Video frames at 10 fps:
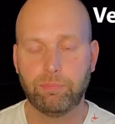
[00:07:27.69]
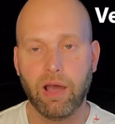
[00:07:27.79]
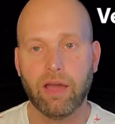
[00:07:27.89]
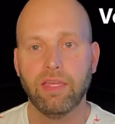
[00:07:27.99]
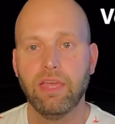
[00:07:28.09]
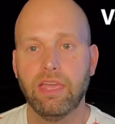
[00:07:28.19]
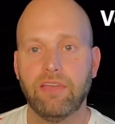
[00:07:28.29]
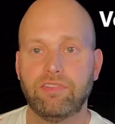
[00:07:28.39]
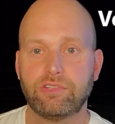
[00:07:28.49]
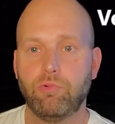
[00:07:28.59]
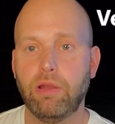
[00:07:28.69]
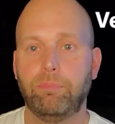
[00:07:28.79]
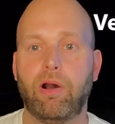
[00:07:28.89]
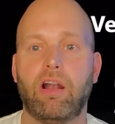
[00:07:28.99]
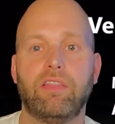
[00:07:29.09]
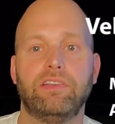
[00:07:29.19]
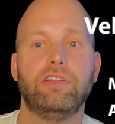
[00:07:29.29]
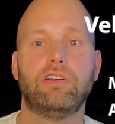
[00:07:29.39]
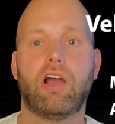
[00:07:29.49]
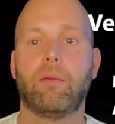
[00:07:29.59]
But if there's one part of the
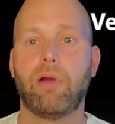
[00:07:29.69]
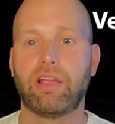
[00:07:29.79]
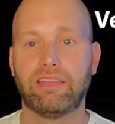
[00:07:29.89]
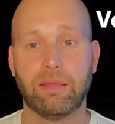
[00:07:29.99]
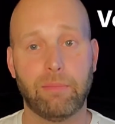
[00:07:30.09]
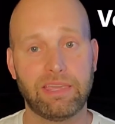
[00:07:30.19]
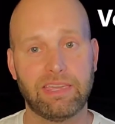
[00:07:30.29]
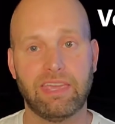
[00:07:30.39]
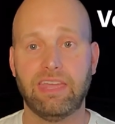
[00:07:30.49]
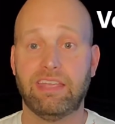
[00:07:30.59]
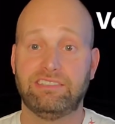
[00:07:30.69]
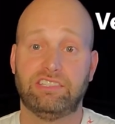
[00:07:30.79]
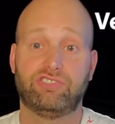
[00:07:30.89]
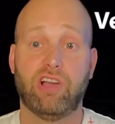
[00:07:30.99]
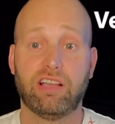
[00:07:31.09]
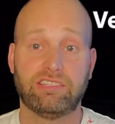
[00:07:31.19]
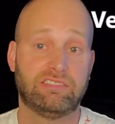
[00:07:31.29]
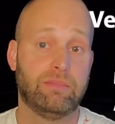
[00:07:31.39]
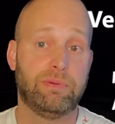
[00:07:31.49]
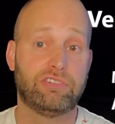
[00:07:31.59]
new car market that might get hit, it's the
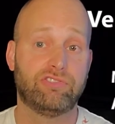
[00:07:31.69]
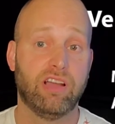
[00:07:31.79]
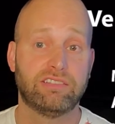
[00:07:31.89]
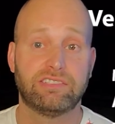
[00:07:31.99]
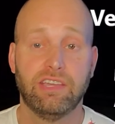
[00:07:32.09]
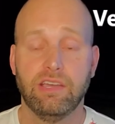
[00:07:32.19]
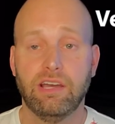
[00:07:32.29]
trucks, the big trucks.